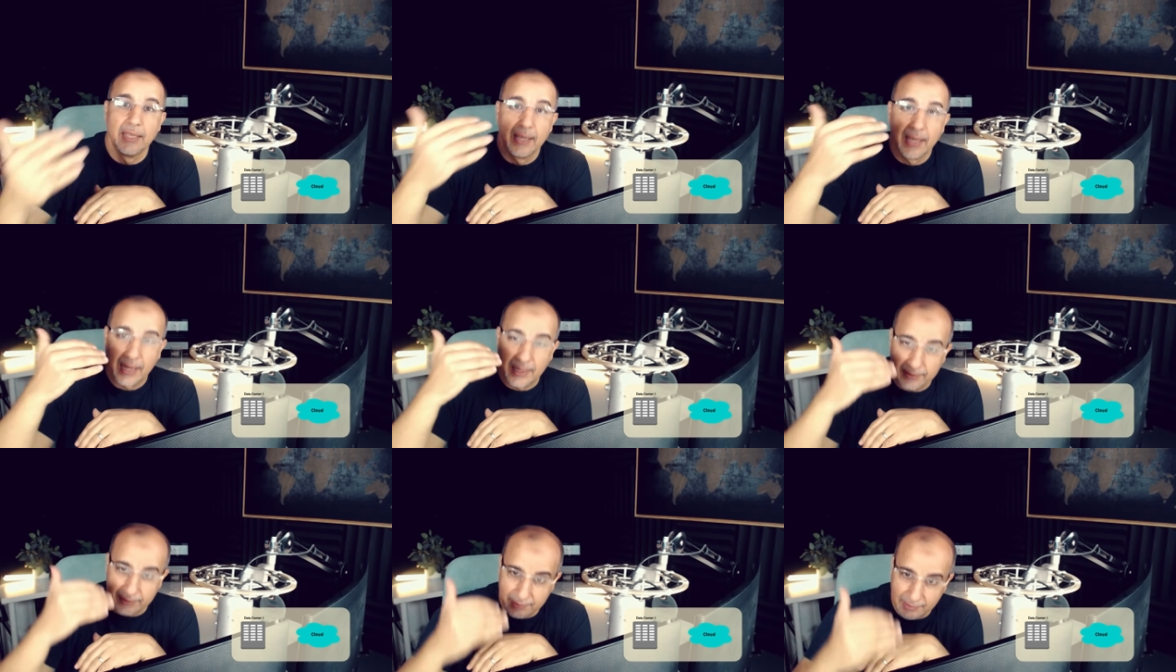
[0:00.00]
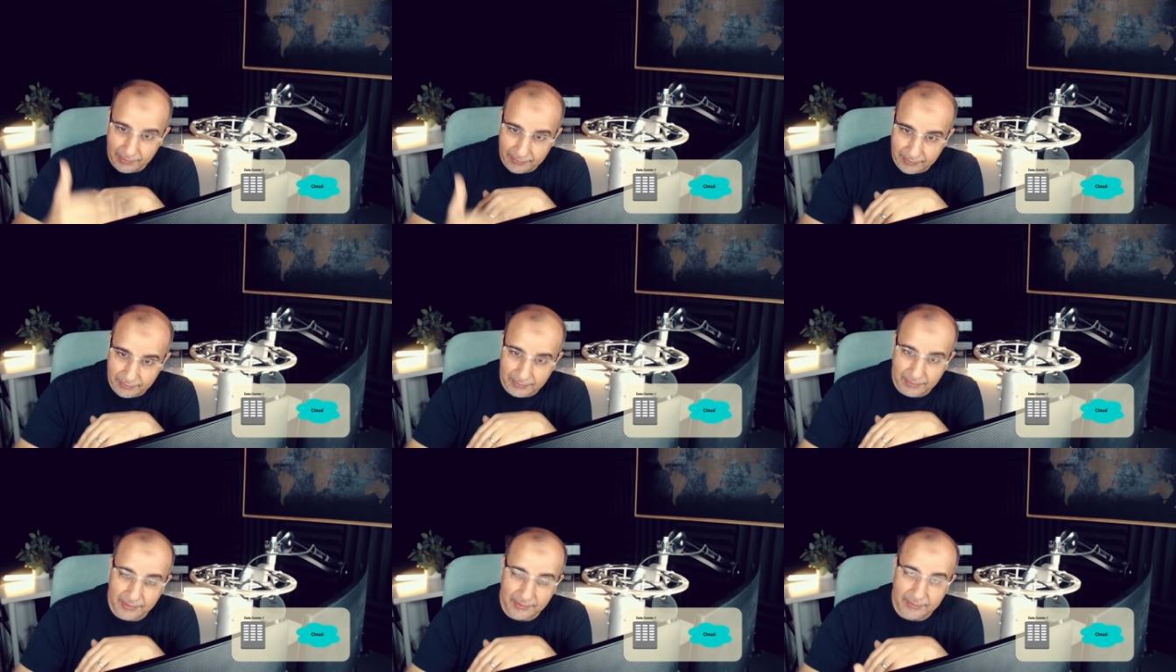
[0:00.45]
And this,
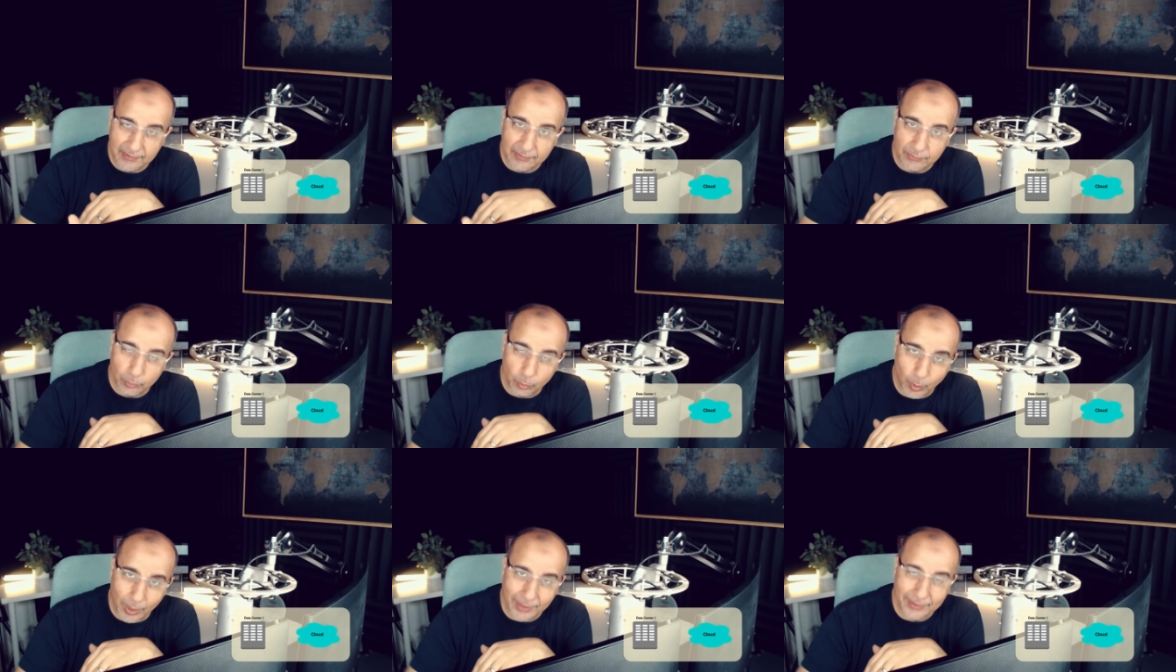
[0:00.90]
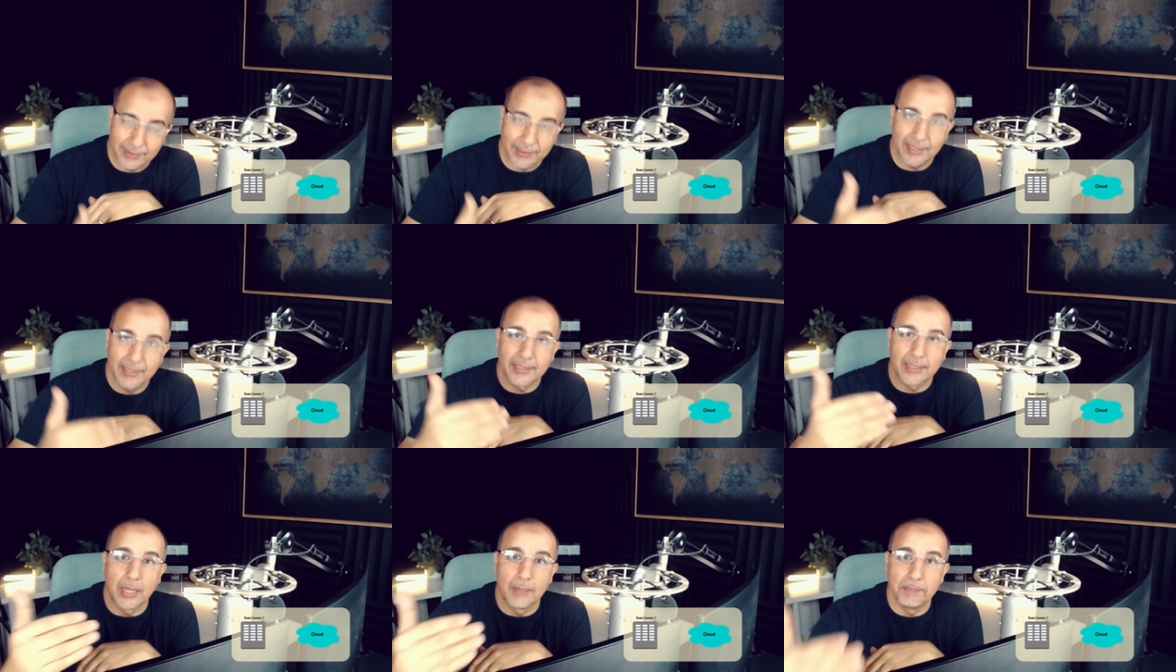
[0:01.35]
this is what
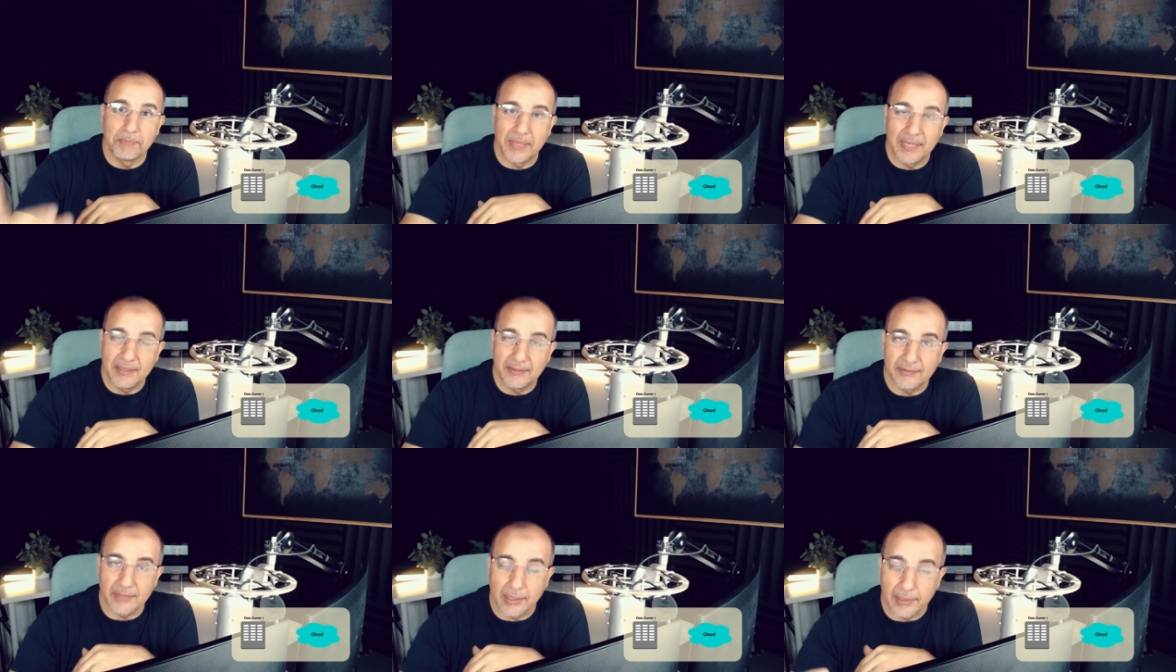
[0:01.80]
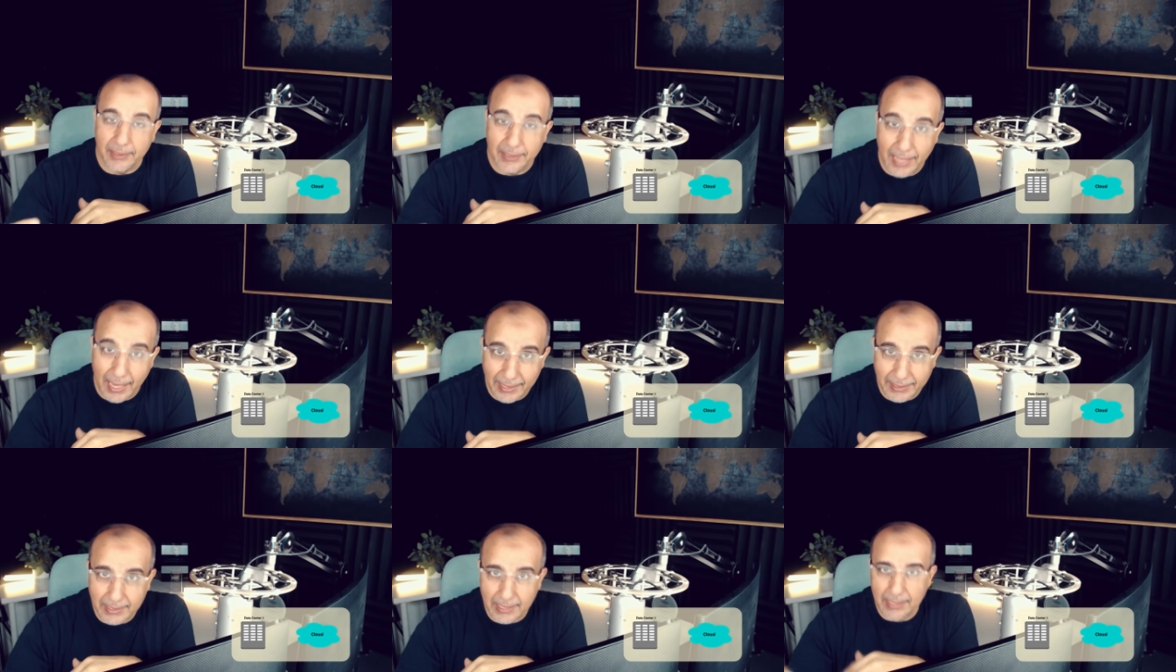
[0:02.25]
companies are
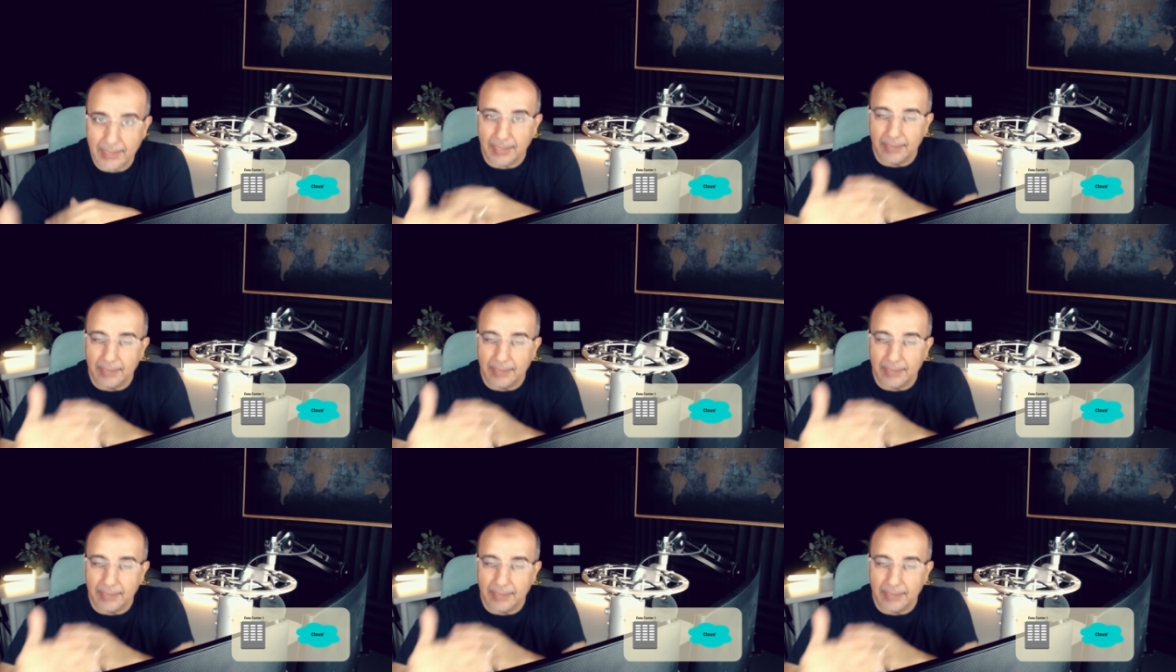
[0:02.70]
liking.